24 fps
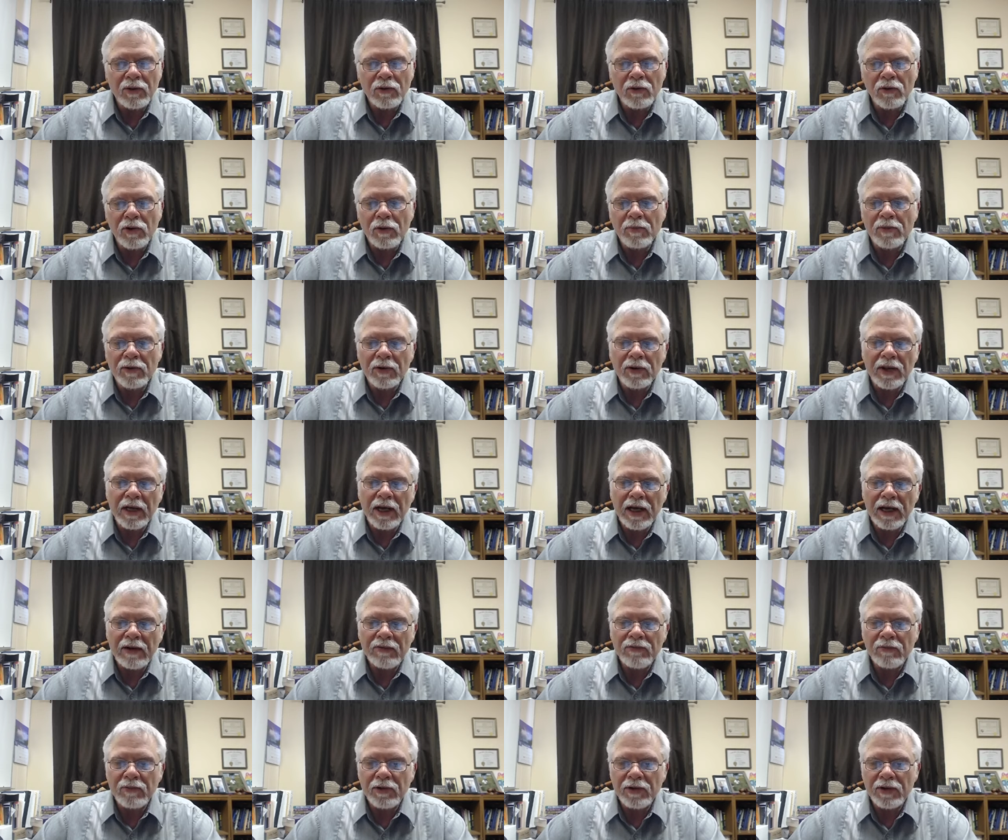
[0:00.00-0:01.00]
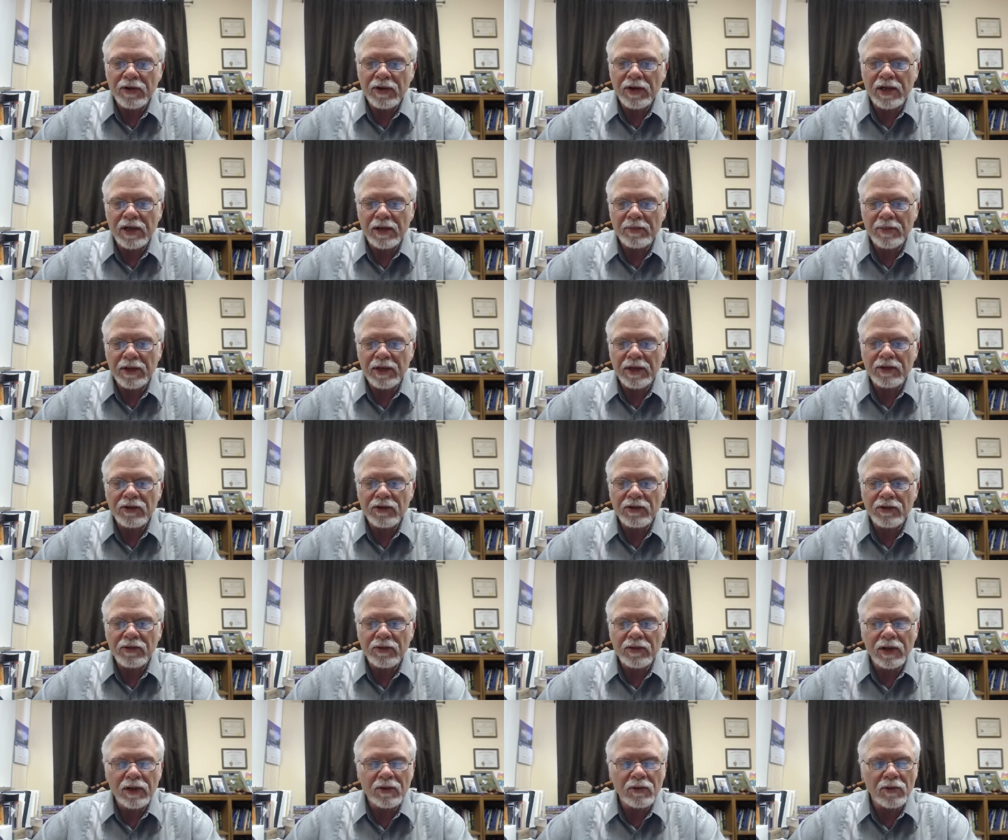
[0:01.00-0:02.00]
corporate life when you come
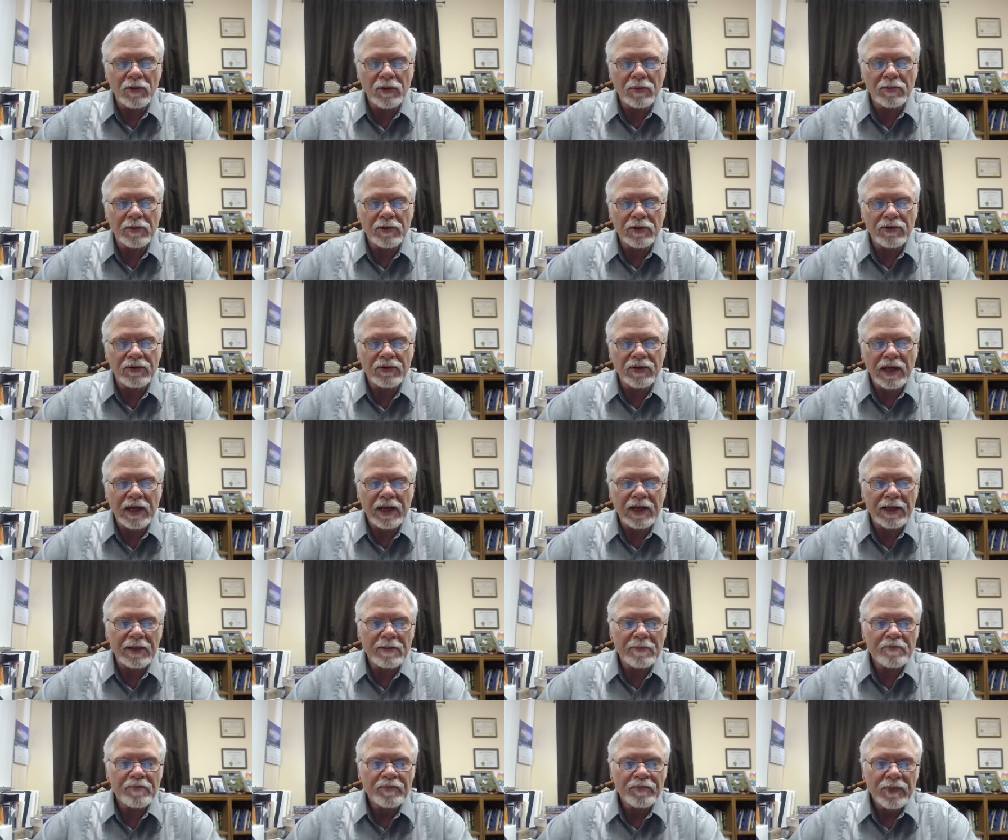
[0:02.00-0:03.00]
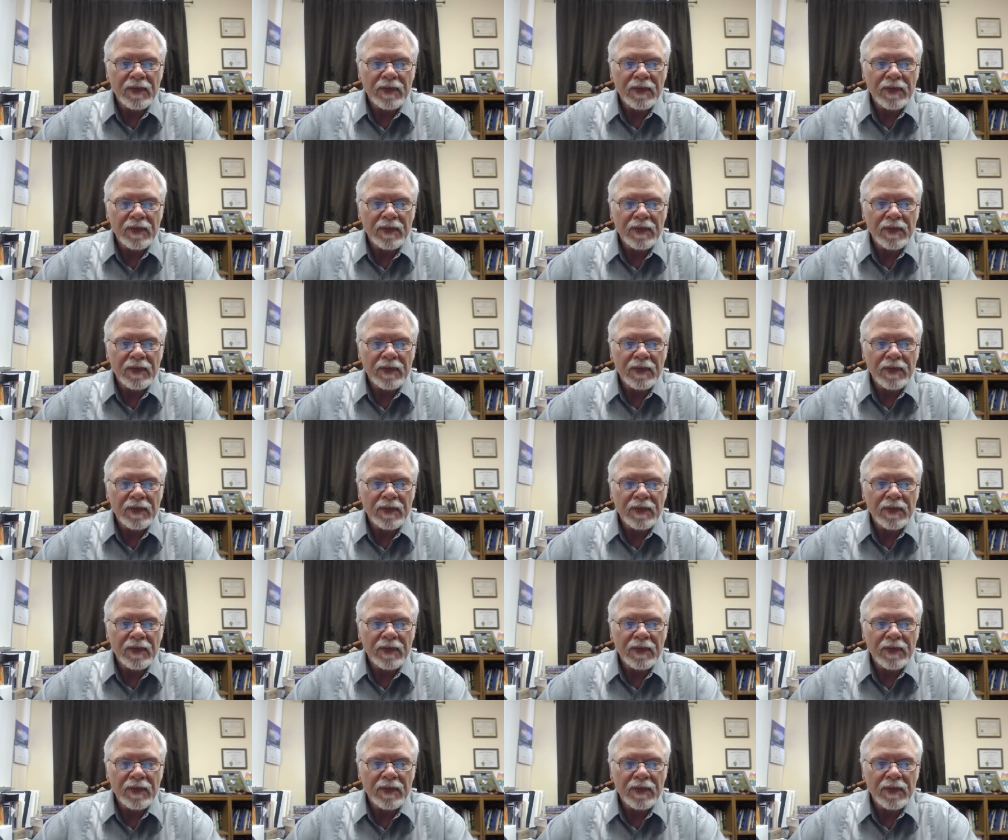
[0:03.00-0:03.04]
into a corporate setting.